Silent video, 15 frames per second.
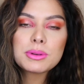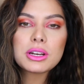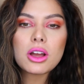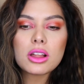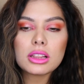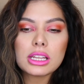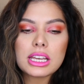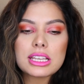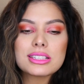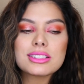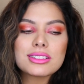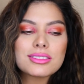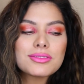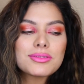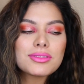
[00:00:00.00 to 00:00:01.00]
but not
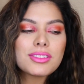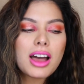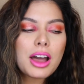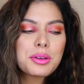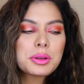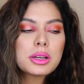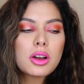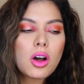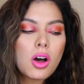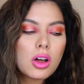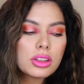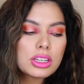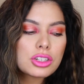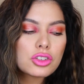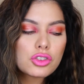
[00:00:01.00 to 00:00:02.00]
least, I'm gonna
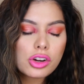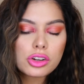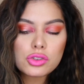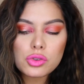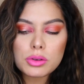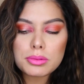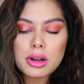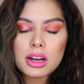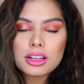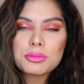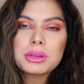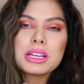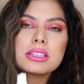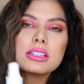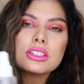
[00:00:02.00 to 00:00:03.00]
call this a drugstore product
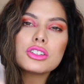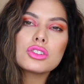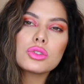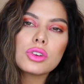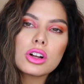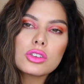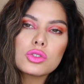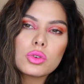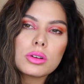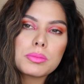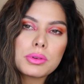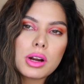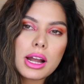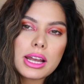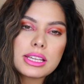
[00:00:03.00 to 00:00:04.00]
because it's a drugstore
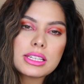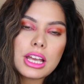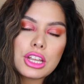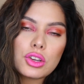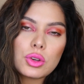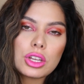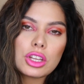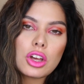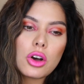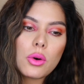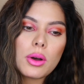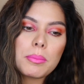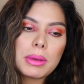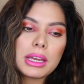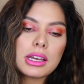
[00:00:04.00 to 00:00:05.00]
price and you can
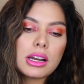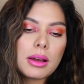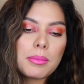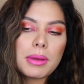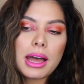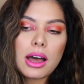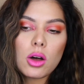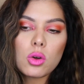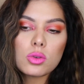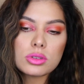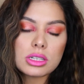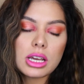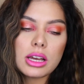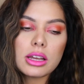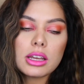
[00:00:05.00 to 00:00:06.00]
go and pick it up at
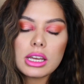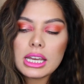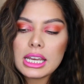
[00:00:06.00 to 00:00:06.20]
Ulta.